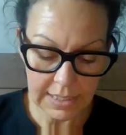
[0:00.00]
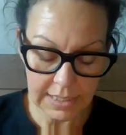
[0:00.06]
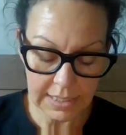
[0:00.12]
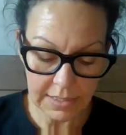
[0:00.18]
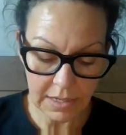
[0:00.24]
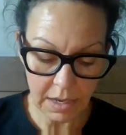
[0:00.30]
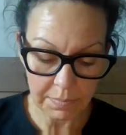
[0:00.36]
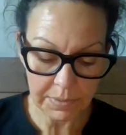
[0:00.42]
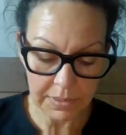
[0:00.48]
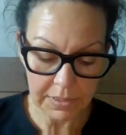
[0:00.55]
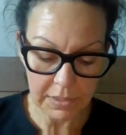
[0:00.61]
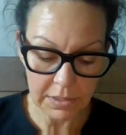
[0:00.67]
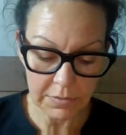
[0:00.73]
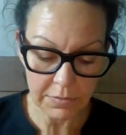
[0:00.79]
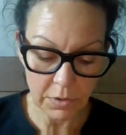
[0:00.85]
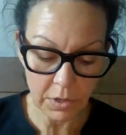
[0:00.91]
setup
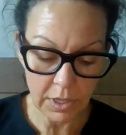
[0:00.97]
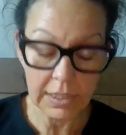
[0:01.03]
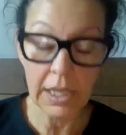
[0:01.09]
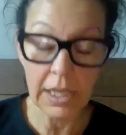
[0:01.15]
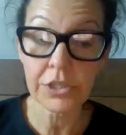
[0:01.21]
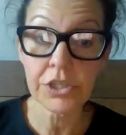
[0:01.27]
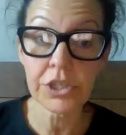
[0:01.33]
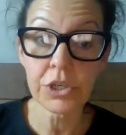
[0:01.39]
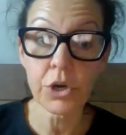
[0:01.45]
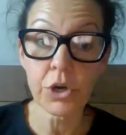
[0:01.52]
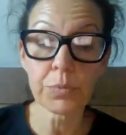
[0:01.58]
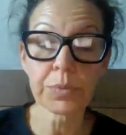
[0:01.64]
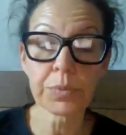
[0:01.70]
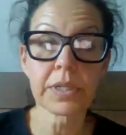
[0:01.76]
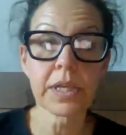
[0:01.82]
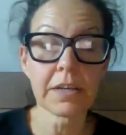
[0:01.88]
in Zvolen, and she
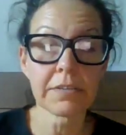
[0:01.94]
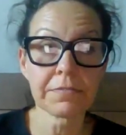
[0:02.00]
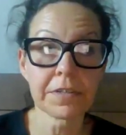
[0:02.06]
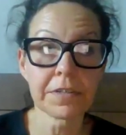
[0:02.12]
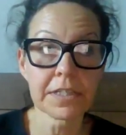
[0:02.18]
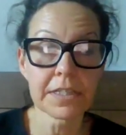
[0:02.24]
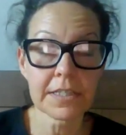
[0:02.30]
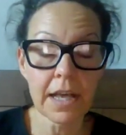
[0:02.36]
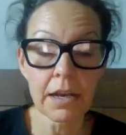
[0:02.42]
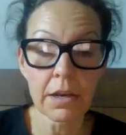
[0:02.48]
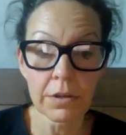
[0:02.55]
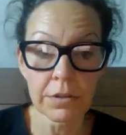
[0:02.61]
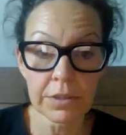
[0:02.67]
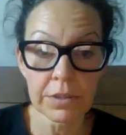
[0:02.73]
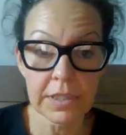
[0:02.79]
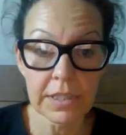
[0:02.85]
opened her first
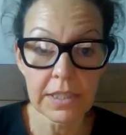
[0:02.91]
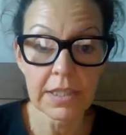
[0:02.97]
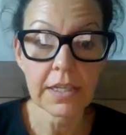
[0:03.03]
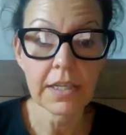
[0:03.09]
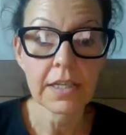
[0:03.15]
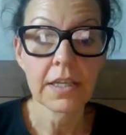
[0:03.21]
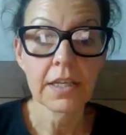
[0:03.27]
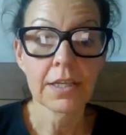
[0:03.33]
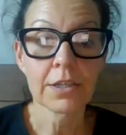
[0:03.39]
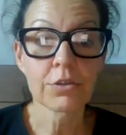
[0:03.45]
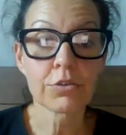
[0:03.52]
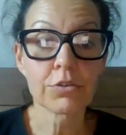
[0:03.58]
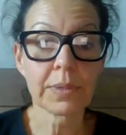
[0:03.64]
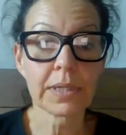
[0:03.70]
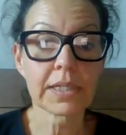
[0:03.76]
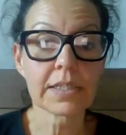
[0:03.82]
salon,
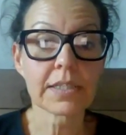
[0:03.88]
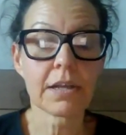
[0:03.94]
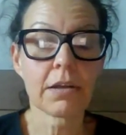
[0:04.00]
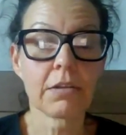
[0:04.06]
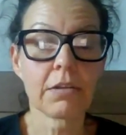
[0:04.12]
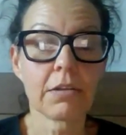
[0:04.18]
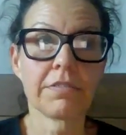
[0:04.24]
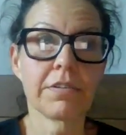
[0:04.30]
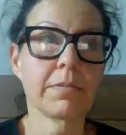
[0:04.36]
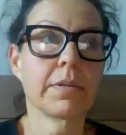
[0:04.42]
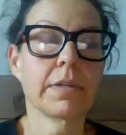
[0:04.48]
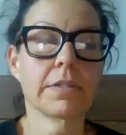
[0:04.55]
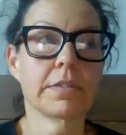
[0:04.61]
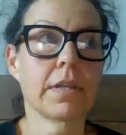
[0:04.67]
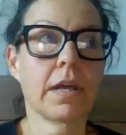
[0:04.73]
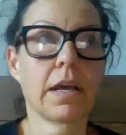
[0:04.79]
grooming salon.
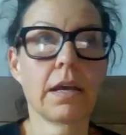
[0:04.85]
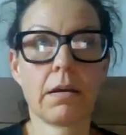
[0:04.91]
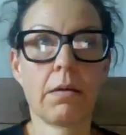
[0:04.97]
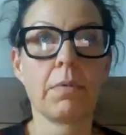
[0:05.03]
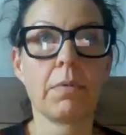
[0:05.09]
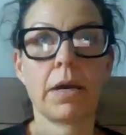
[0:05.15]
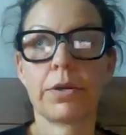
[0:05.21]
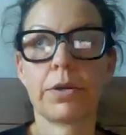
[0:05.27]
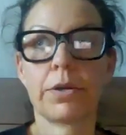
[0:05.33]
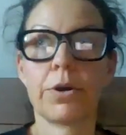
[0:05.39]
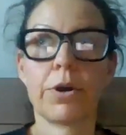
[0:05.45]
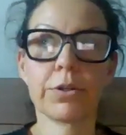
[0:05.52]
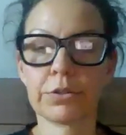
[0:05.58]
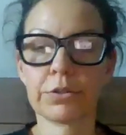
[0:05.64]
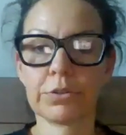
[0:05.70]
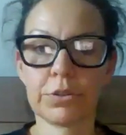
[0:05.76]
Everyone was like, "Oh my
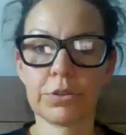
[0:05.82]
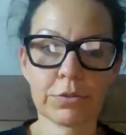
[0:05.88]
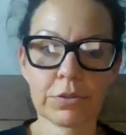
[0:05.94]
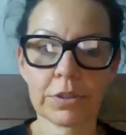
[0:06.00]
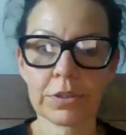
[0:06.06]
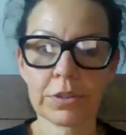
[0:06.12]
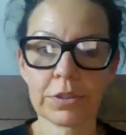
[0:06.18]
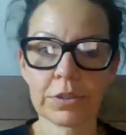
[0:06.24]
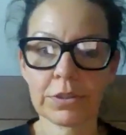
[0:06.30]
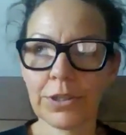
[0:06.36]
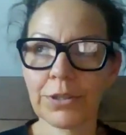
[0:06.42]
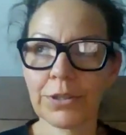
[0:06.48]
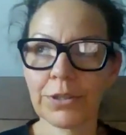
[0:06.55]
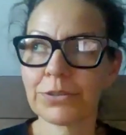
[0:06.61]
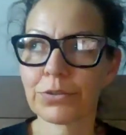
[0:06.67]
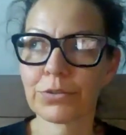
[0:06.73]
God, dog
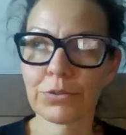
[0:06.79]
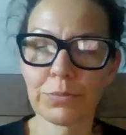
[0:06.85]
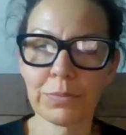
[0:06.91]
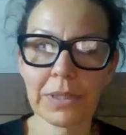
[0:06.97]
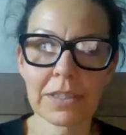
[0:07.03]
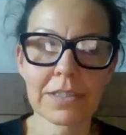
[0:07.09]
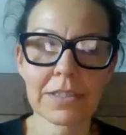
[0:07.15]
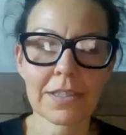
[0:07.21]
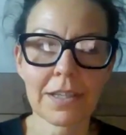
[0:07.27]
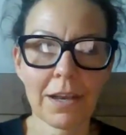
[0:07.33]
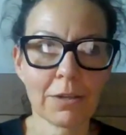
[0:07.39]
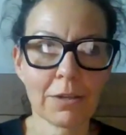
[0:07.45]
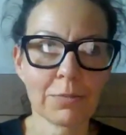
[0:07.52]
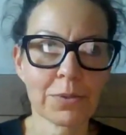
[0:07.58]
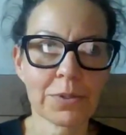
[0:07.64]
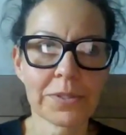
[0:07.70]
grooming
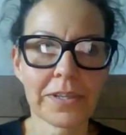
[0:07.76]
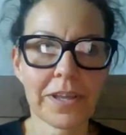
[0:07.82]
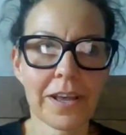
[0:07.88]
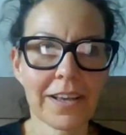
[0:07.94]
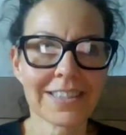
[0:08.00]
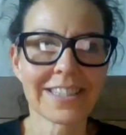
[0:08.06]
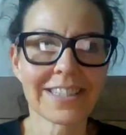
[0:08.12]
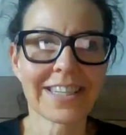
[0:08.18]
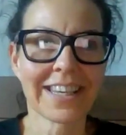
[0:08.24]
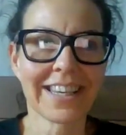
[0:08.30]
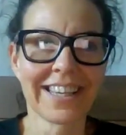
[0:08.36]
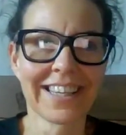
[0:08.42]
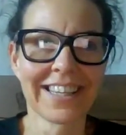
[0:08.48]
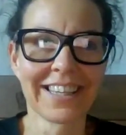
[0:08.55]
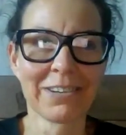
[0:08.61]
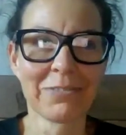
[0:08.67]
salon, what's that?
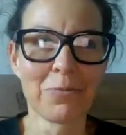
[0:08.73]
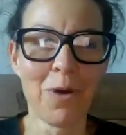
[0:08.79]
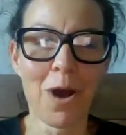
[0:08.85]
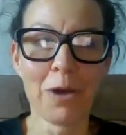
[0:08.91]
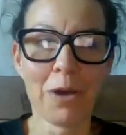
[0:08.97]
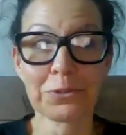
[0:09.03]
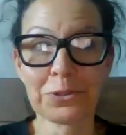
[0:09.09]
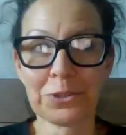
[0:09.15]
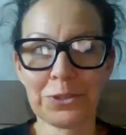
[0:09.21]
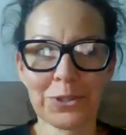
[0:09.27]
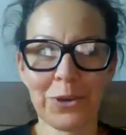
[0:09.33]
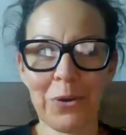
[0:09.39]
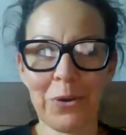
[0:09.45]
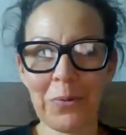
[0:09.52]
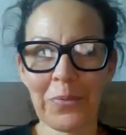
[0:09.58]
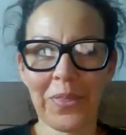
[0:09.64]
Why would
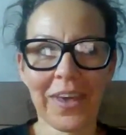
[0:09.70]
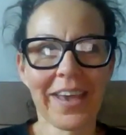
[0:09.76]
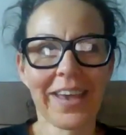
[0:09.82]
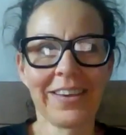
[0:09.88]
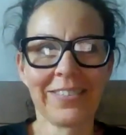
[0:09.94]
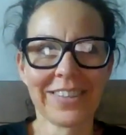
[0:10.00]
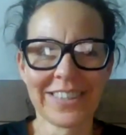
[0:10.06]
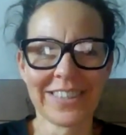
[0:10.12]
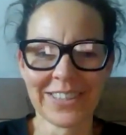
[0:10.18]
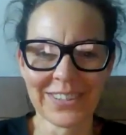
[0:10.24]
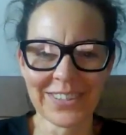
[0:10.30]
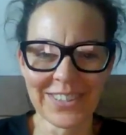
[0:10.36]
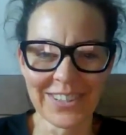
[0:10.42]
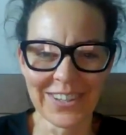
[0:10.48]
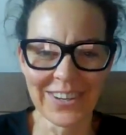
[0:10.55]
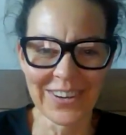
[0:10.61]
you go there with your